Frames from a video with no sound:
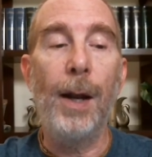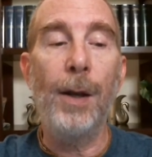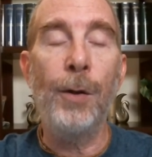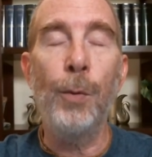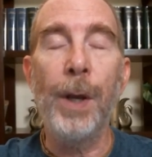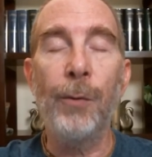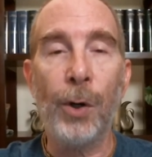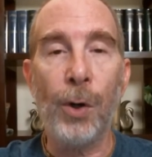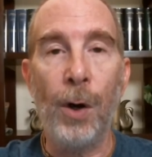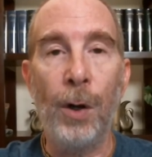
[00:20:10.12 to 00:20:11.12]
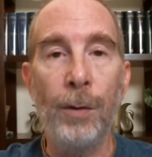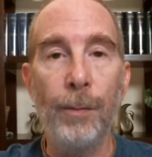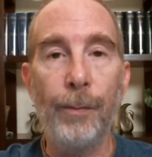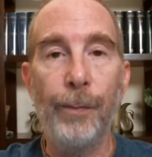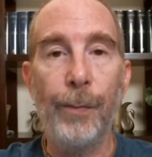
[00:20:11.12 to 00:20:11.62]
You may
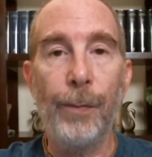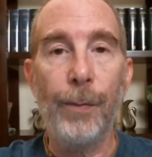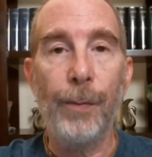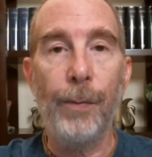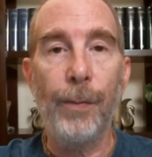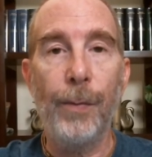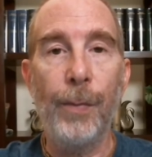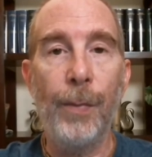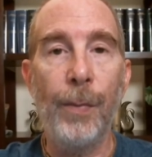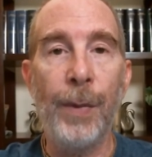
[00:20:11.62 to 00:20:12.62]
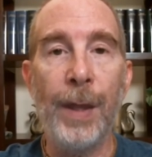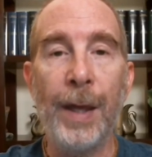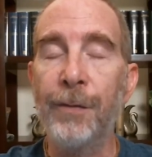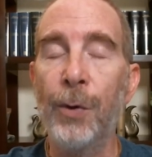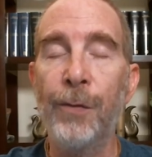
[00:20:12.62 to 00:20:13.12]
recall that
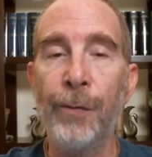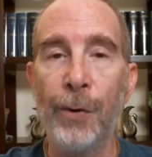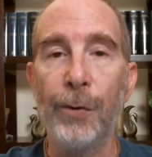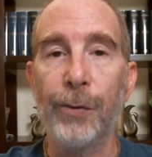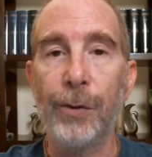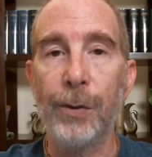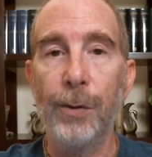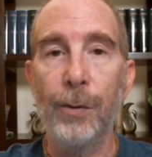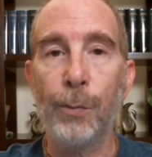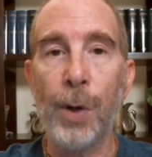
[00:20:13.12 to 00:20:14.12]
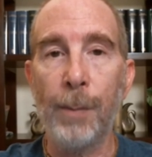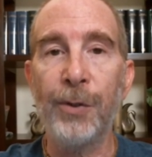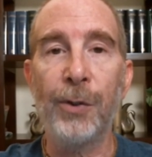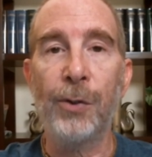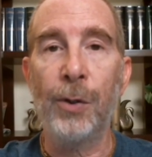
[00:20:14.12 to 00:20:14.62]
the very first
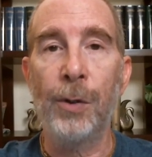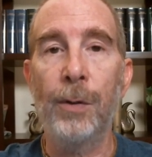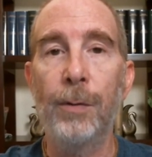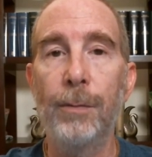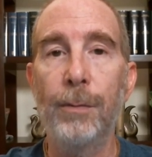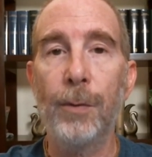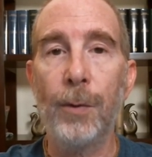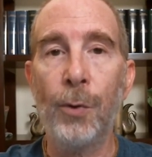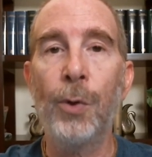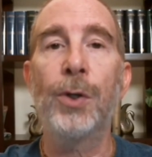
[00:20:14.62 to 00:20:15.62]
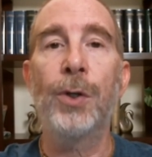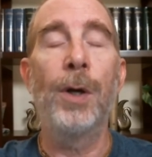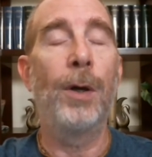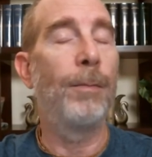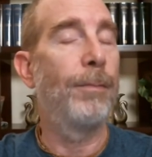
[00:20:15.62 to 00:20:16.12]
proposition Krishna